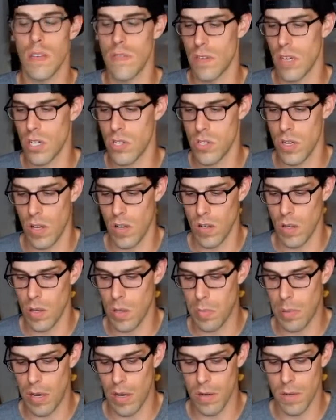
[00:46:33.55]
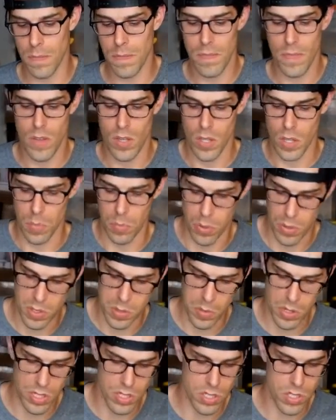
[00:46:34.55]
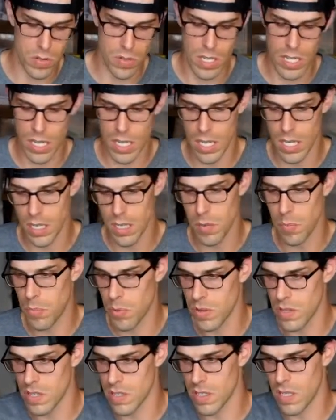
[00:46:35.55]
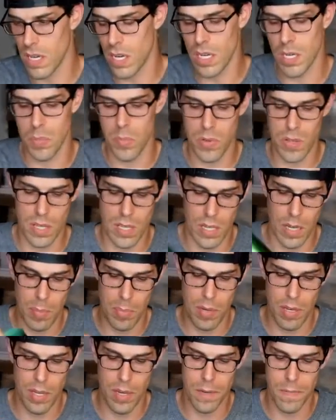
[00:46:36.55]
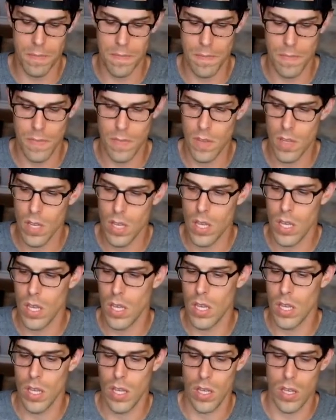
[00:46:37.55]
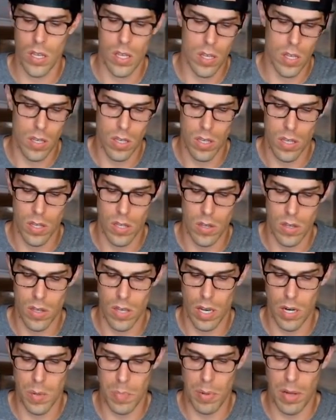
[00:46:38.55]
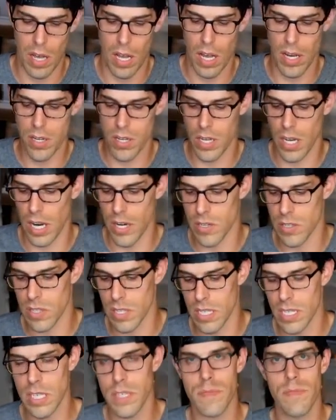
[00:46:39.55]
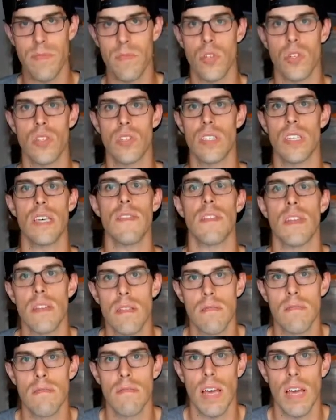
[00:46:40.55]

You've got your alcohol bottle, you put as much as you need in, you put this on, you put the cup on, you got your pot, you got your lid, you just leave it.